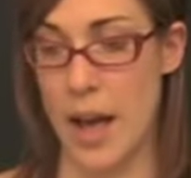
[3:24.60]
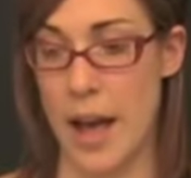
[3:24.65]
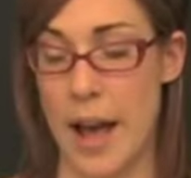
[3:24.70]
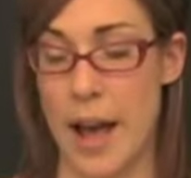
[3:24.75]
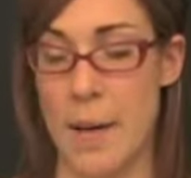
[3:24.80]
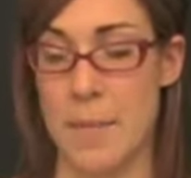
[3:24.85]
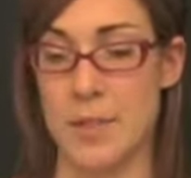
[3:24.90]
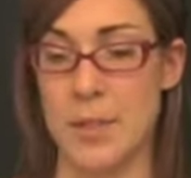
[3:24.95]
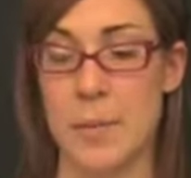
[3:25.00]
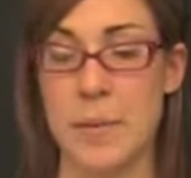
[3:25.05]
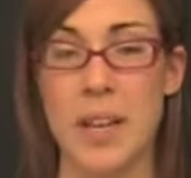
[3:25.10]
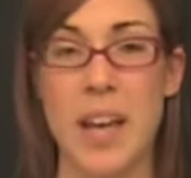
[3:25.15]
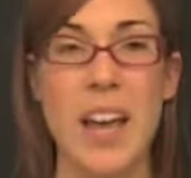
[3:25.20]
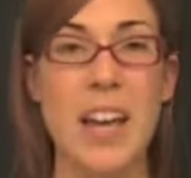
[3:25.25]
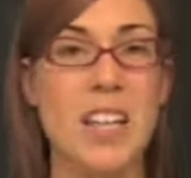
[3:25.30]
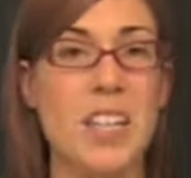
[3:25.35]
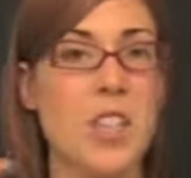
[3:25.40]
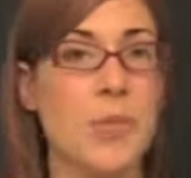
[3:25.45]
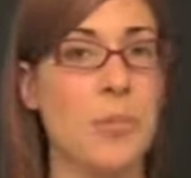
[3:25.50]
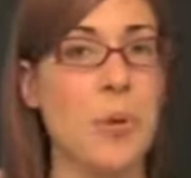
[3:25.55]
something I
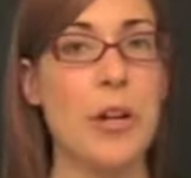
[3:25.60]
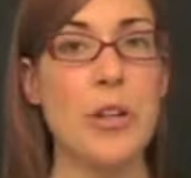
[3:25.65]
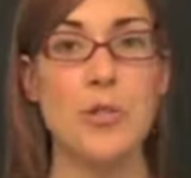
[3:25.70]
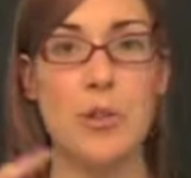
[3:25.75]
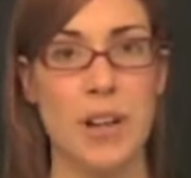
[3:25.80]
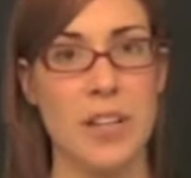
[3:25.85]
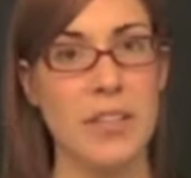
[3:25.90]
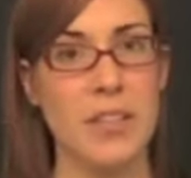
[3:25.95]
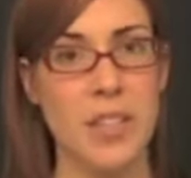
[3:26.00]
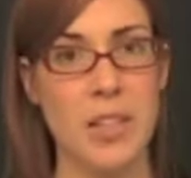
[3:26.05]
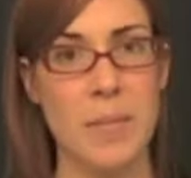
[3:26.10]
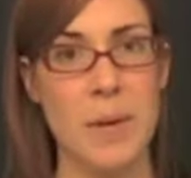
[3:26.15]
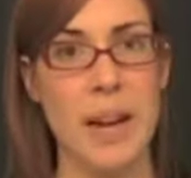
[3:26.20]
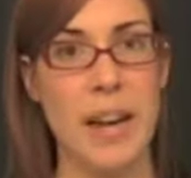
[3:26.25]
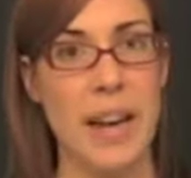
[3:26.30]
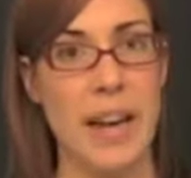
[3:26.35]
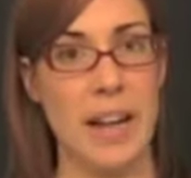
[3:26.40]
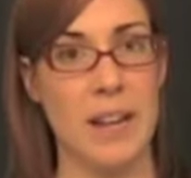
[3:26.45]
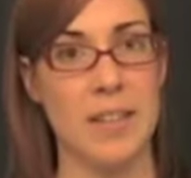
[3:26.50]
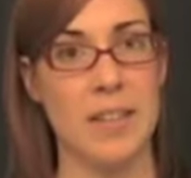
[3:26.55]
can spray directly into my
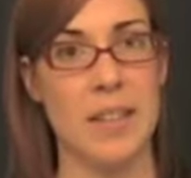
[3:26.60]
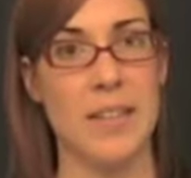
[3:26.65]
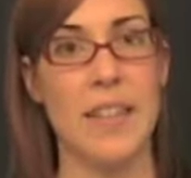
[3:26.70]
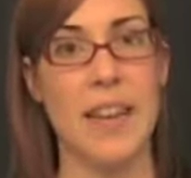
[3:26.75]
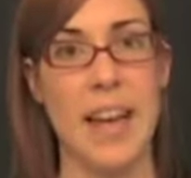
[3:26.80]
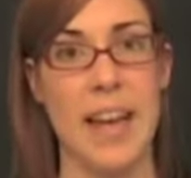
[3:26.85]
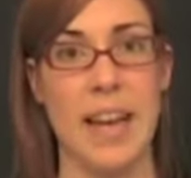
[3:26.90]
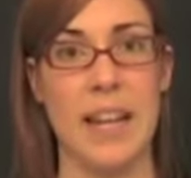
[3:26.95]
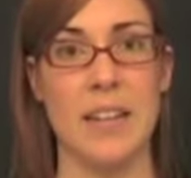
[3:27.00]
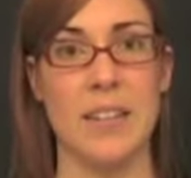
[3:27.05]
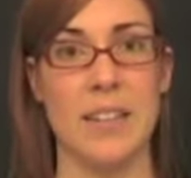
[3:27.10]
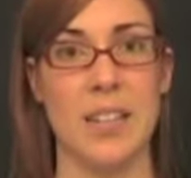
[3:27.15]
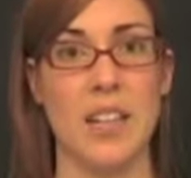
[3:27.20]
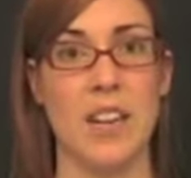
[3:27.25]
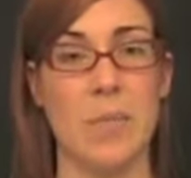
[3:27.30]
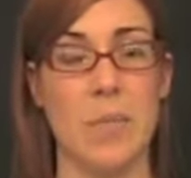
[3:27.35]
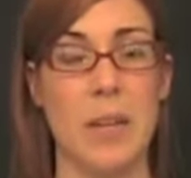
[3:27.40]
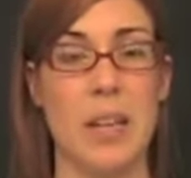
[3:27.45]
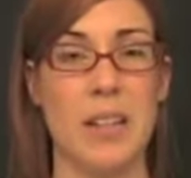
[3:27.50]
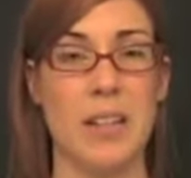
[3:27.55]
hands at the end to
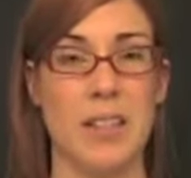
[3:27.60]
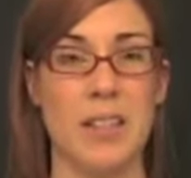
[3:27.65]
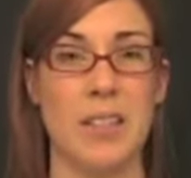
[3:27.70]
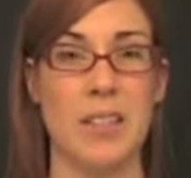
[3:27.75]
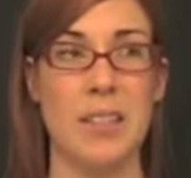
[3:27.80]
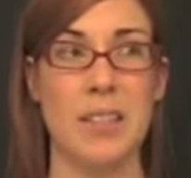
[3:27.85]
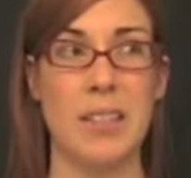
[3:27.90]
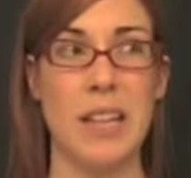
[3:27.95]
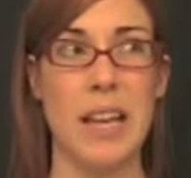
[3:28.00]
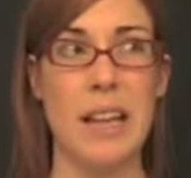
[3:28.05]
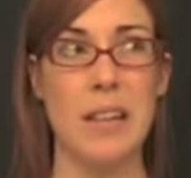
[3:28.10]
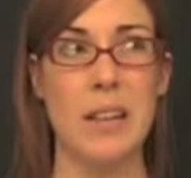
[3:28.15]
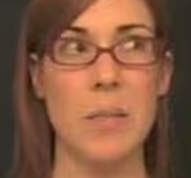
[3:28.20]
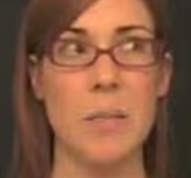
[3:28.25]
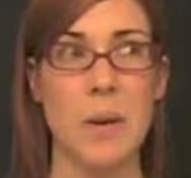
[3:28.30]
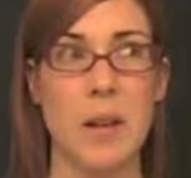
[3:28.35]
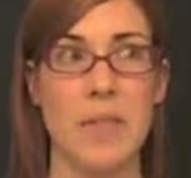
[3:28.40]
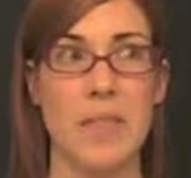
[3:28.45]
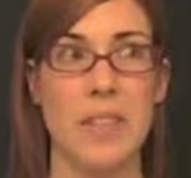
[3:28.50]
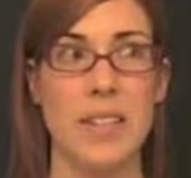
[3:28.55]
give me a slightly
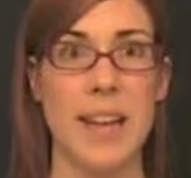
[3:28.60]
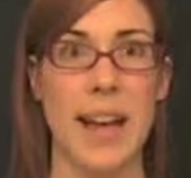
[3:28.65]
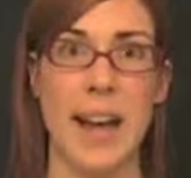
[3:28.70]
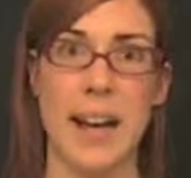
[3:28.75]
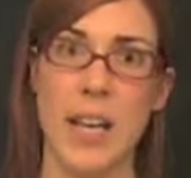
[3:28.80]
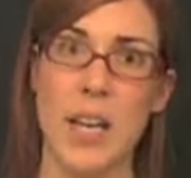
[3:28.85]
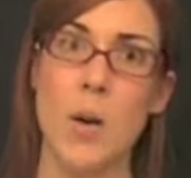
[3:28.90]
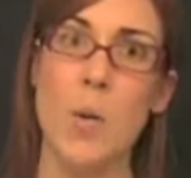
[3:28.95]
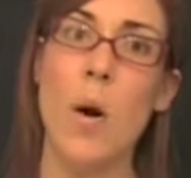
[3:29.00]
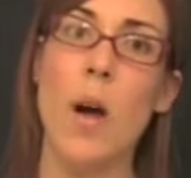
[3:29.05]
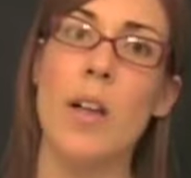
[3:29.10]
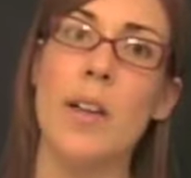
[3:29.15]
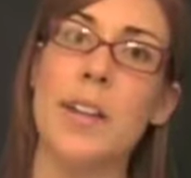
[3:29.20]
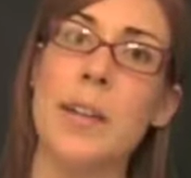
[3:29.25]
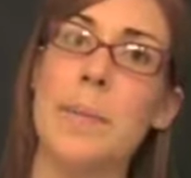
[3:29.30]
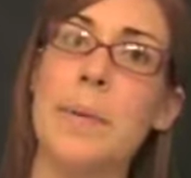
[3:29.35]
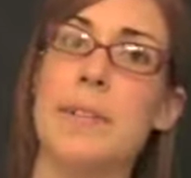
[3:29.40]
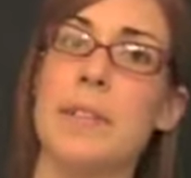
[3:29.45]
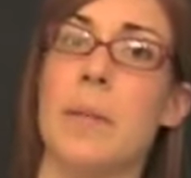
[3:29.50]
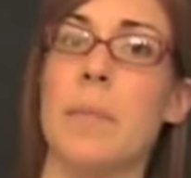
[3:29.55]
bit of a tacky
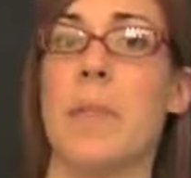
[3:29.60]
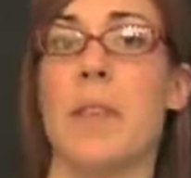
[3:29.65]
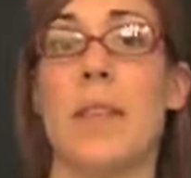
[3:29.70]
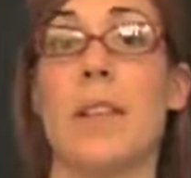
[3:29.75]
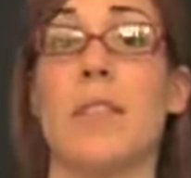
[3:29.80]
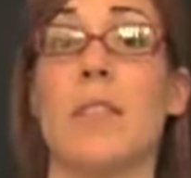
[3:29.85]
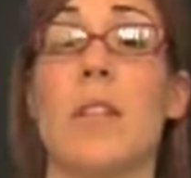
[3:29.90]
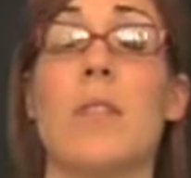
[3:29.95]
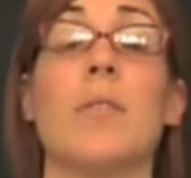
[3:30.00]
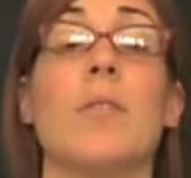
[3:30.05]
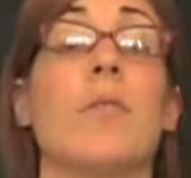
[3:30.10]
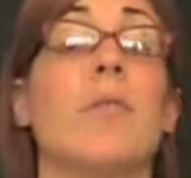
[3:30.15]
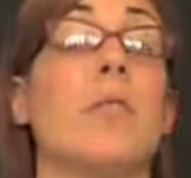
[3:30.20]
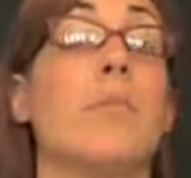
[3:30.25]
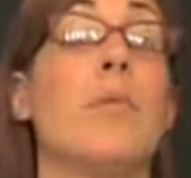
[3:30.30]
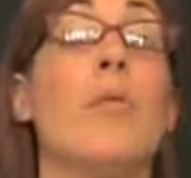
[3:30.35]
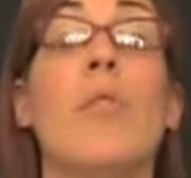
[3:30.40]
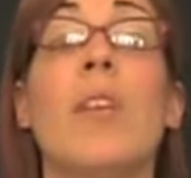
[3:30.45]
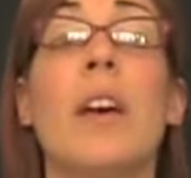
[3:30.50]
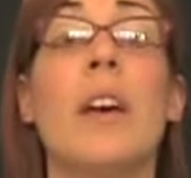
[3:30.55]
quality, but something that's also
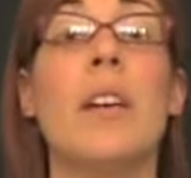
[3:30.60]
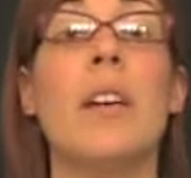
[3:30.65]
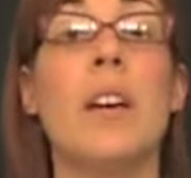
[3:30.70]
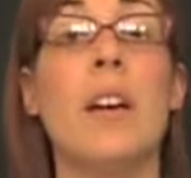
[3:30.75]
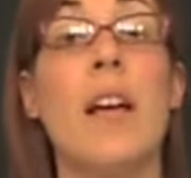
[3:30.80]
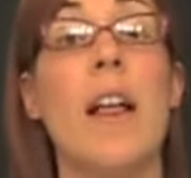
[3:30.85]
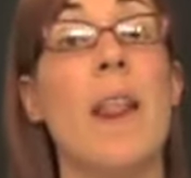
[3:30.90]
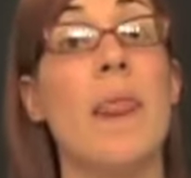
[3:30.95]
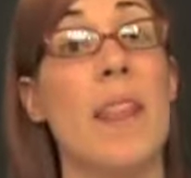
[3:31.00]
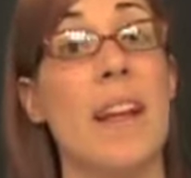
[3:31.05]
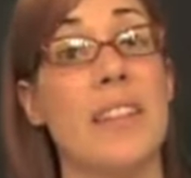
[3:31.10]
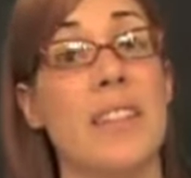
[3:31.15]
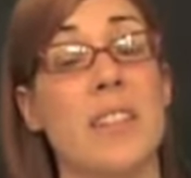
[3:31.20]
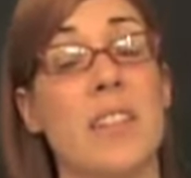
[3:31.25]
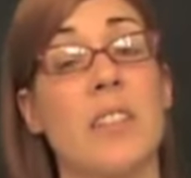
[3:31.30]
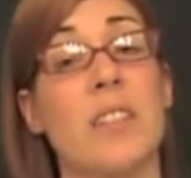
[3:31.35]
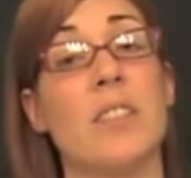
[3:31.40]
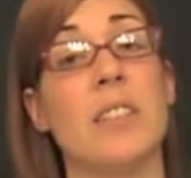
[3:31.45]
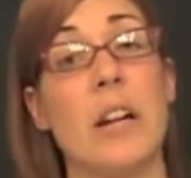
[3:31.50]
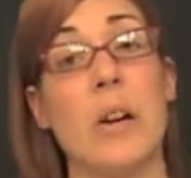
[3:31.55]
smoothing. That's
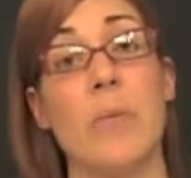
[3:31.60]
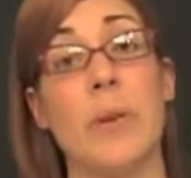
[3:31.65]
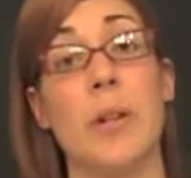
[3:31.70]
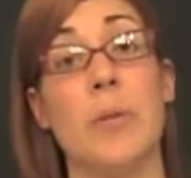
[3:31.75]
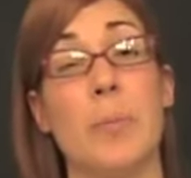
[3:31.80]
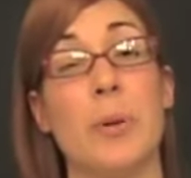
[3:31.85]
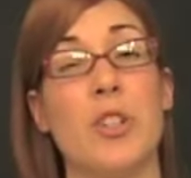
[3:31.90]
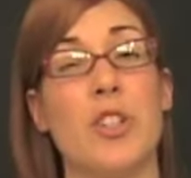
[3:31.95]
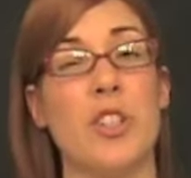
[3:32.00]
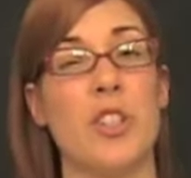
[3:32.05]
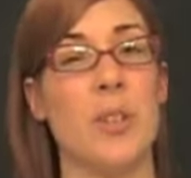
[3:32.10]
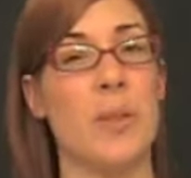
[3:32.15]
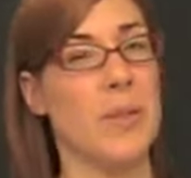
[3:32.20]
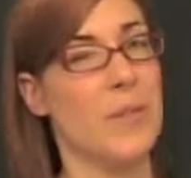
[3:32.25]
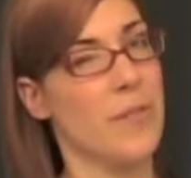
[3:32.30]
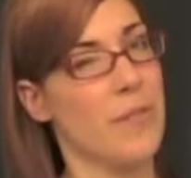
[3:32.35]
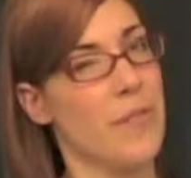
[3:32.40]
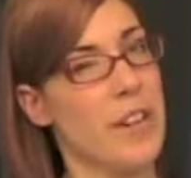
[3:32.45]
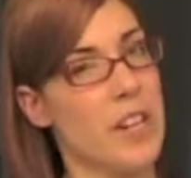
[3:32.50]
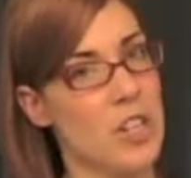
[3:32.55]
going to allow me to put just
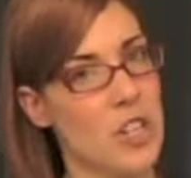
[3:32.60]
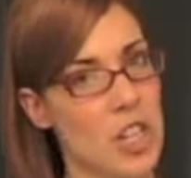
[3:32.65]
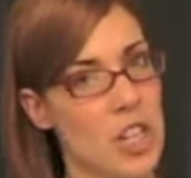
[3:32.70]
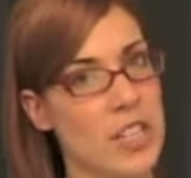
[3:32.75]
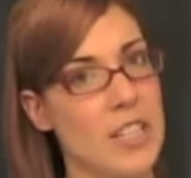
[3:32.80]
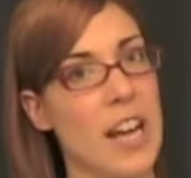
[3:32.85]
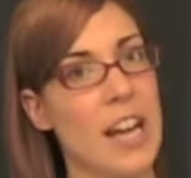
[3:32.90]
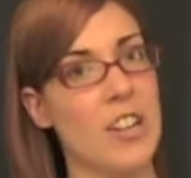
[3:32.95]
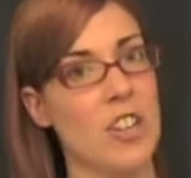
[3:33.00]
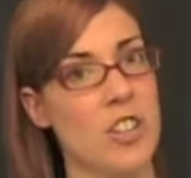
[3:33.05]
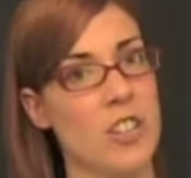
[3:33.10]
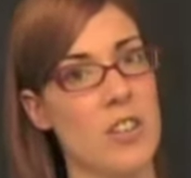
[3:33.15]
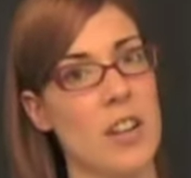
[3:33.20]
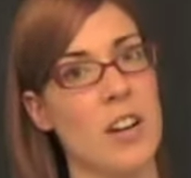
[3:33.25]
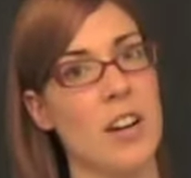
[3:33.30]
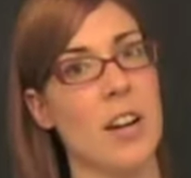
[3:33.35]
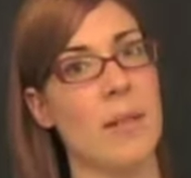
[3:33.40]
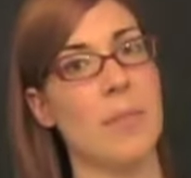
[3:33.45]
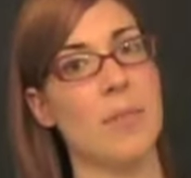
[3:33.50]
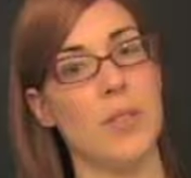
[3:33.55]
those finishing touches
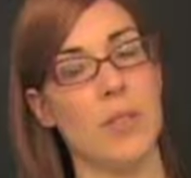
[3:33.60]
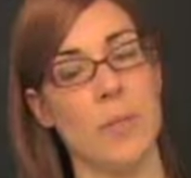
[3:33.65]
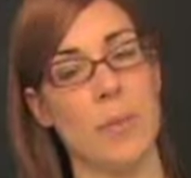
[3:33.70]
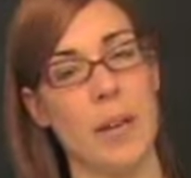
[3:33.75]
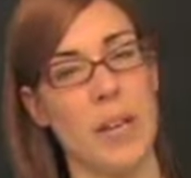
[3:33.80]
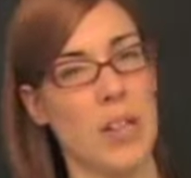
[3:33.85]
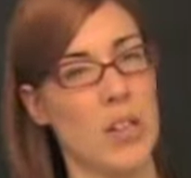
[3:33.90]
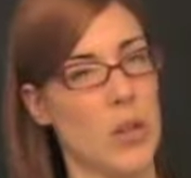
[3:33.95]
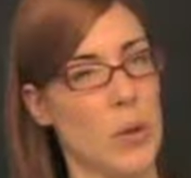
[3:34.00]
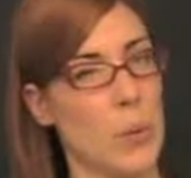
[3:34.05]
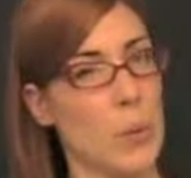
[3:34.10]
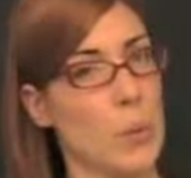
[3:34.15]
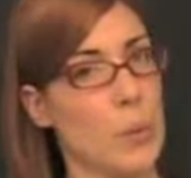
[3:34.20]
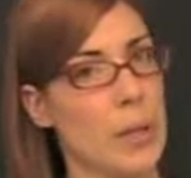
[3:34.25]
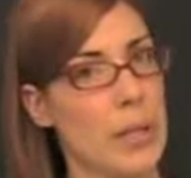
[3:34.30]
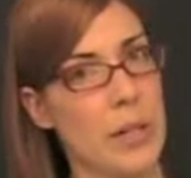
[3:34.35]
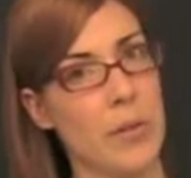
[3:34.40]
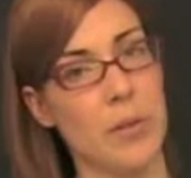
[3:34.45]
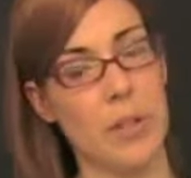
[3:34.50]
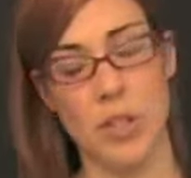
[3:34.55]
on an updo to make it look
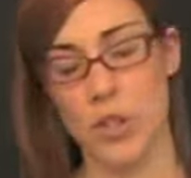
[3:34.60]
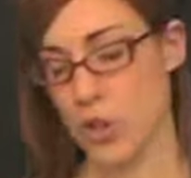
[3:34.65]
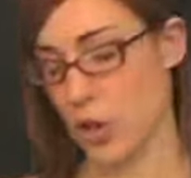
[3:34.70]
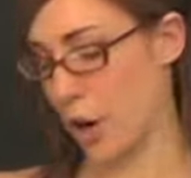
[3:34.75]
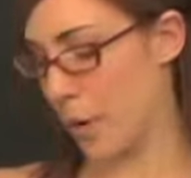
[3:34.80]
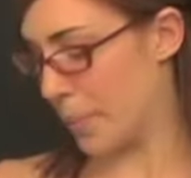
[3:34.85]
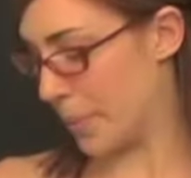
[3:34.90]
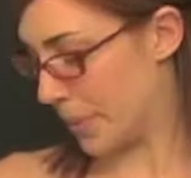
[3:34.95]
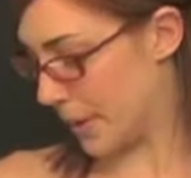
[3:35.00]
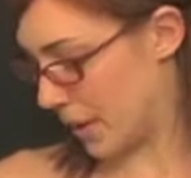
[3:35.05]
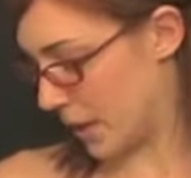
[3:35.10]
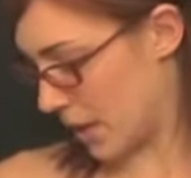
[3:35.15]
really, really sharp.